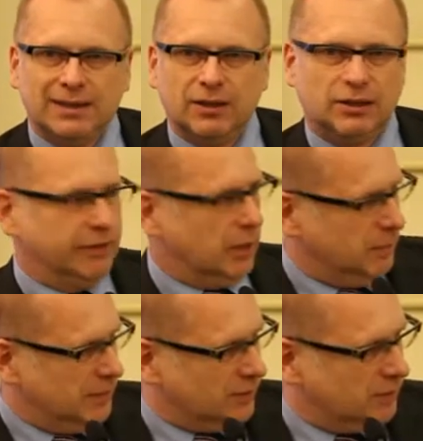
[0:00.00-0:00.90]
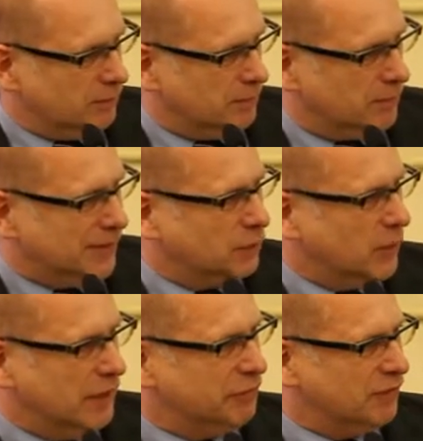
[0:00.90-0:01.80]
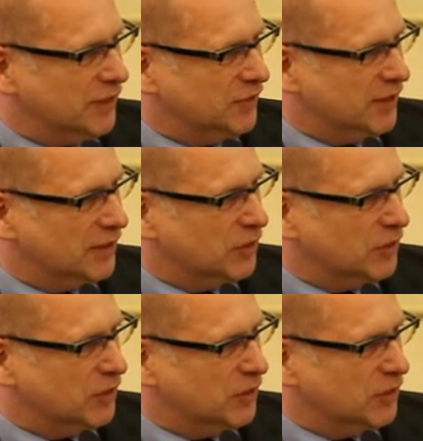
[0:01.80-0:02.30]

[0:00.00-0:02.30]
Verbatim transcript: uh, development, but to have, let's say,